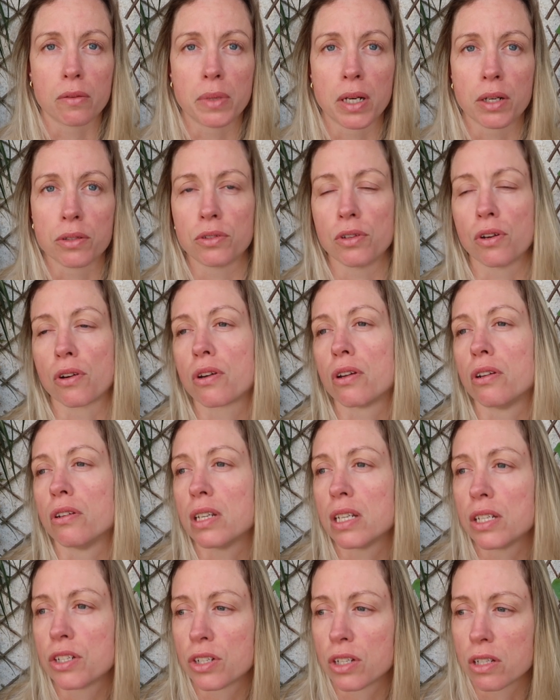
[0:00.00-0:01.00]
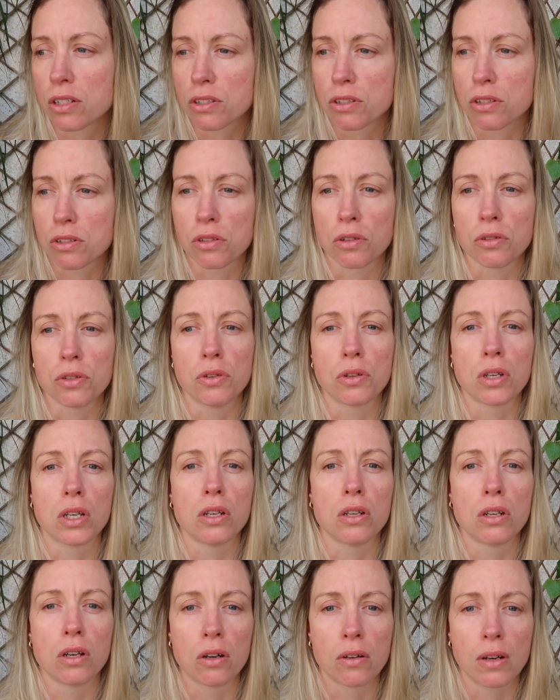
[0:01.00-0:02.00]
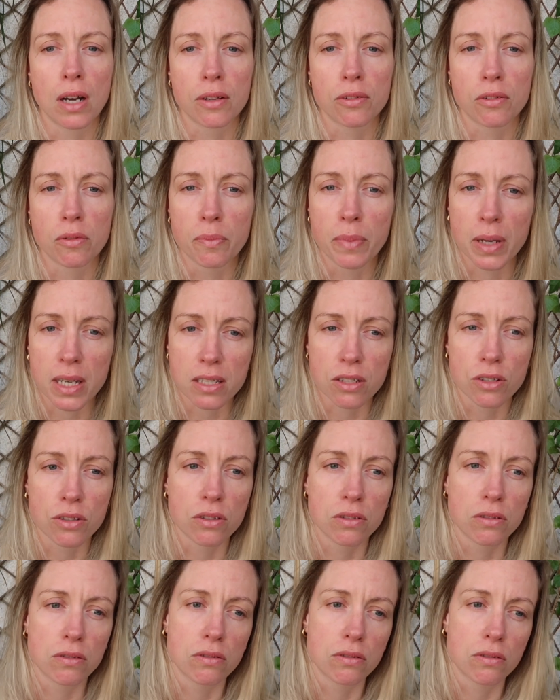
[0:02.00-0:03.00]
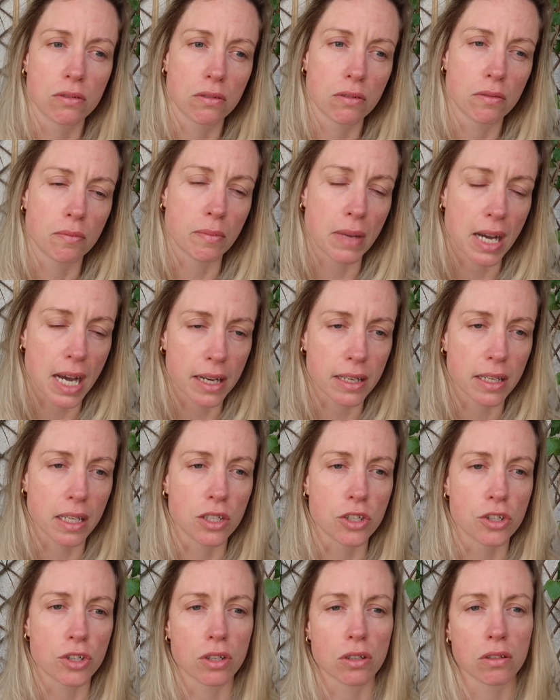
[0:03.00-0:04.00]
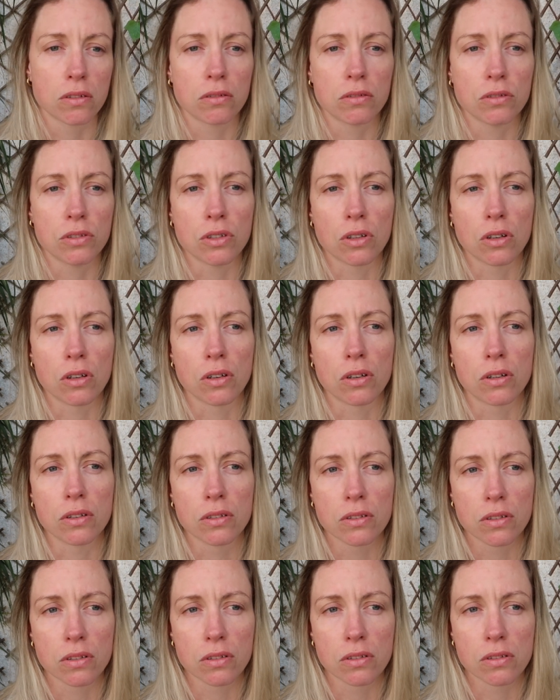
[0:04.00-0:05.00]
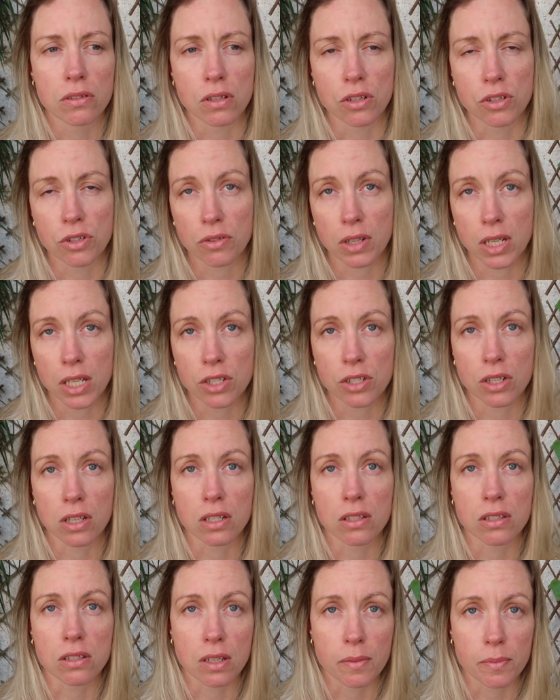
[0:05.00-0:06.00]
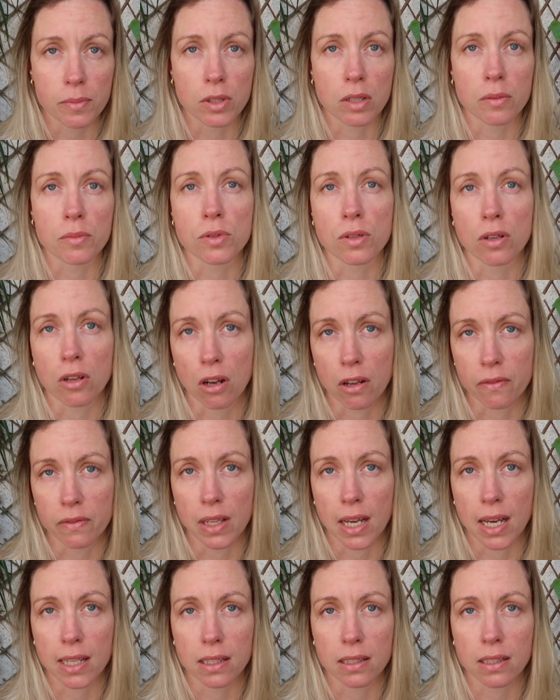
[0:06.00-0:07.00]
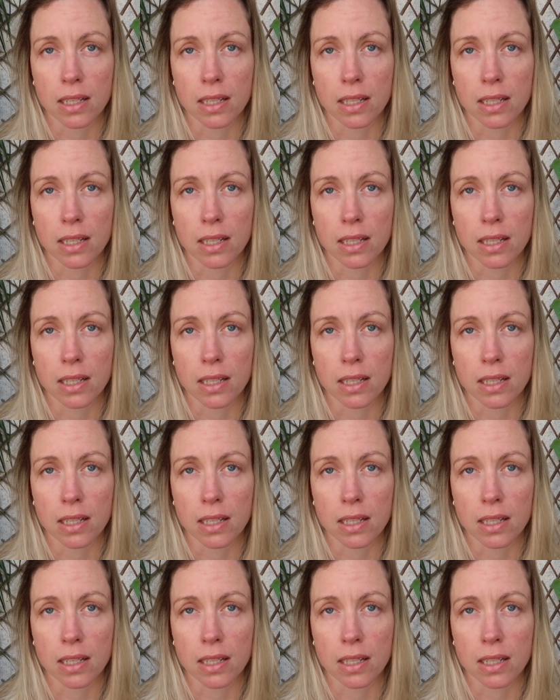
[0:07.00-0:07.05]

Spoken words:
about your conditions so you can know how to best manage your situation and symptoms and all of that.